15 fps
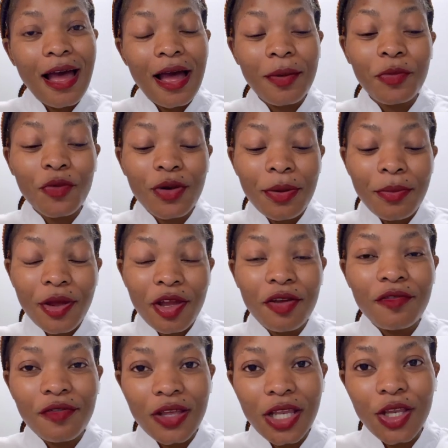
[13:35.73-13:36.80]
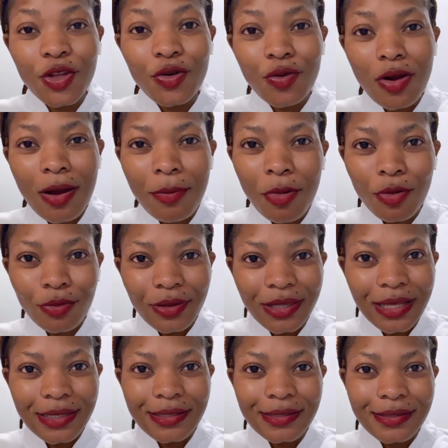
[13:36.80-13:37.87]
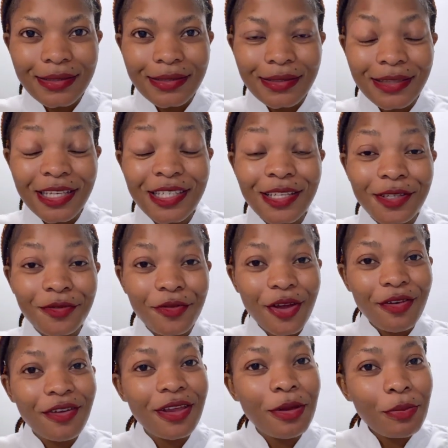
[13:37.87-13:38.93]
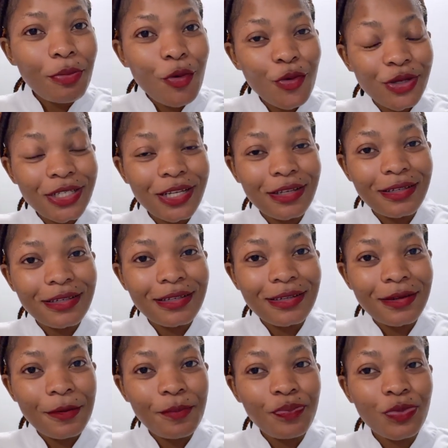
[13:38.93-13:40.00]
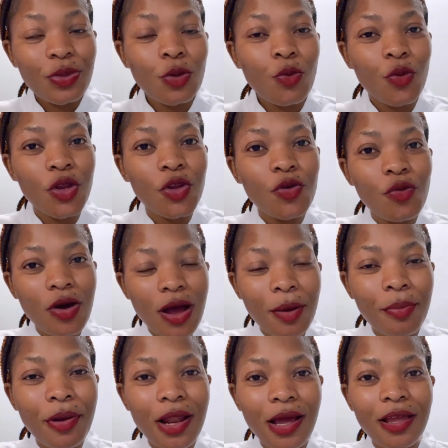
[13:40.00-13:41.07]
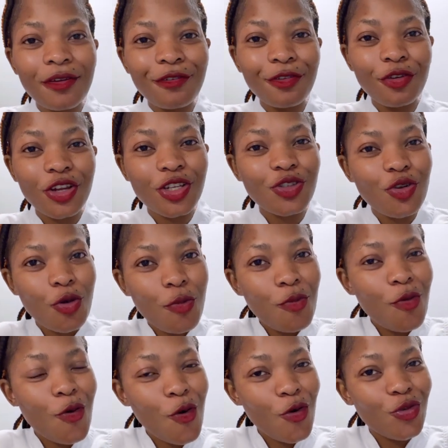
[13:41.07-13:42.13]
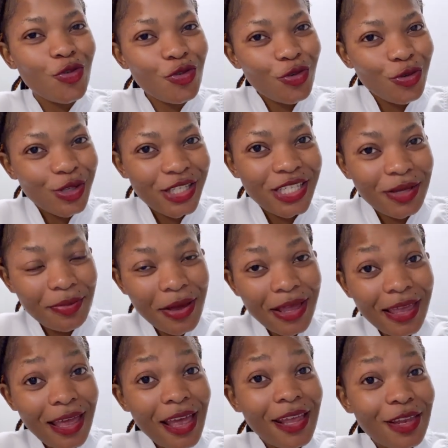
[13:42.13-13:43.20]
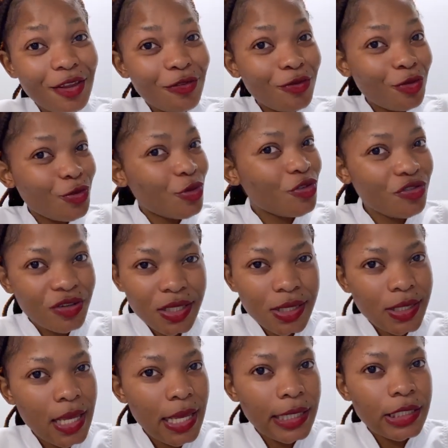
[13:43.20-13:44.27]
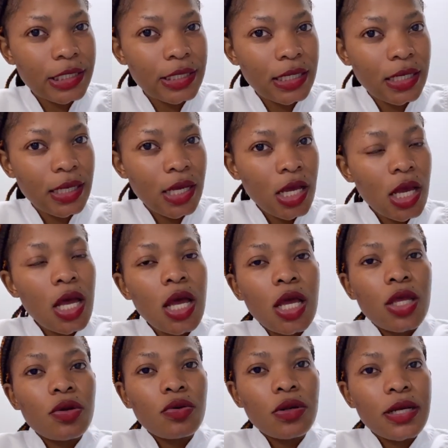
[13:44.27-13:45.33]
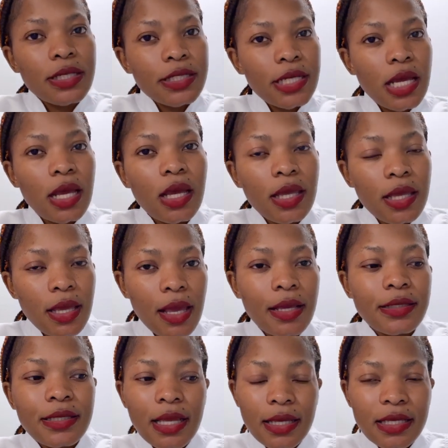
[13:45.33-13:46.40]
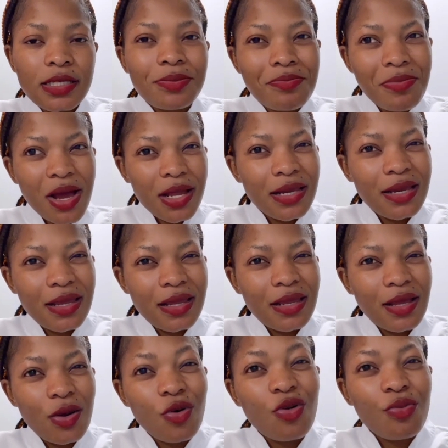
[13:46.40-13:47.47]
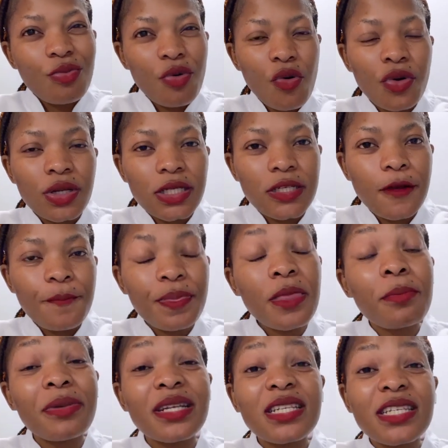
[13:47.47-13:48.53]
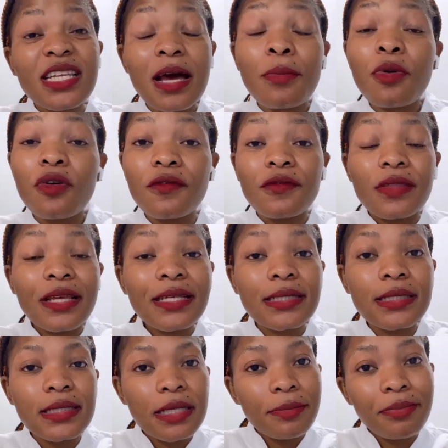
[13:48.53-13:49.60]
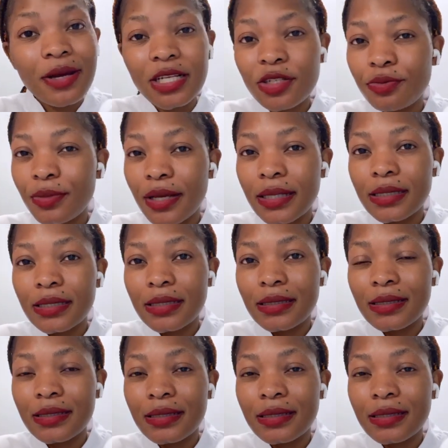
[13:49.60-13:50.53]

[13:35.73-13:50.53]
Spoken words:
I'm gonna make a video about this. This is very important. When you are applying for a job on cruise ship, again, if you don't research, you're gonna take, yes, there is money on board, but some of these departments,